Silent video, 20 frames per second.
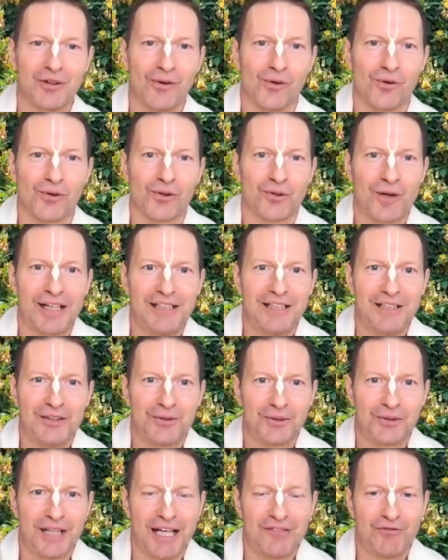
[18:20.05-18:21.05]
already
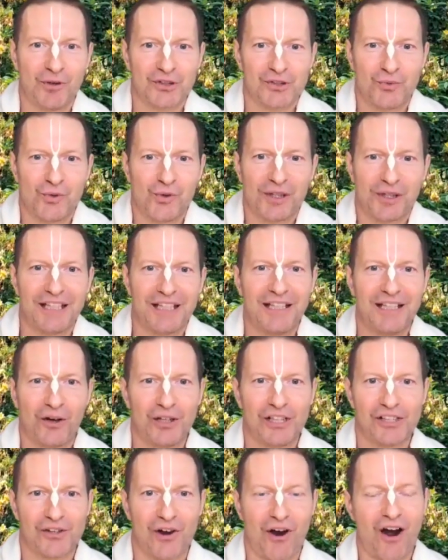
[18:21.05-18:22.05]
Gurudev was working on
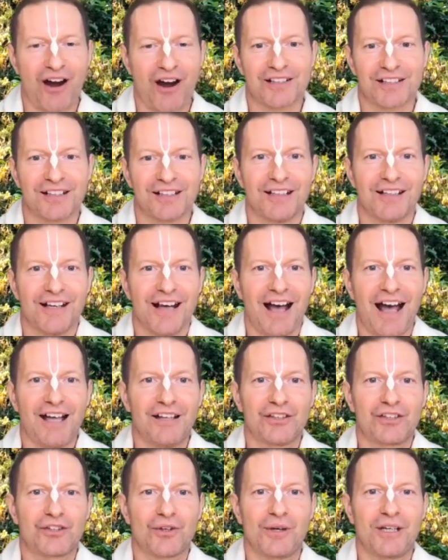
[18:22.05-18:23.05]
his heart
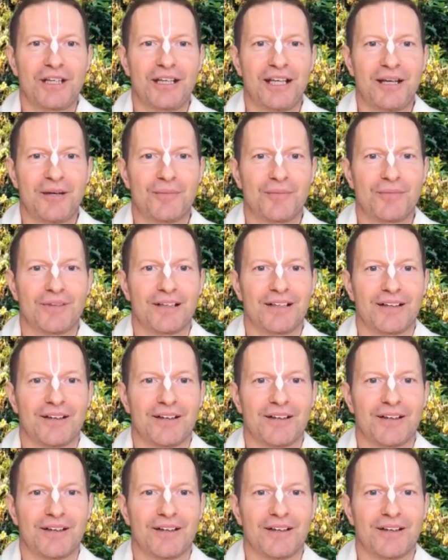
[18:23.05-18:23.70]
and showing him,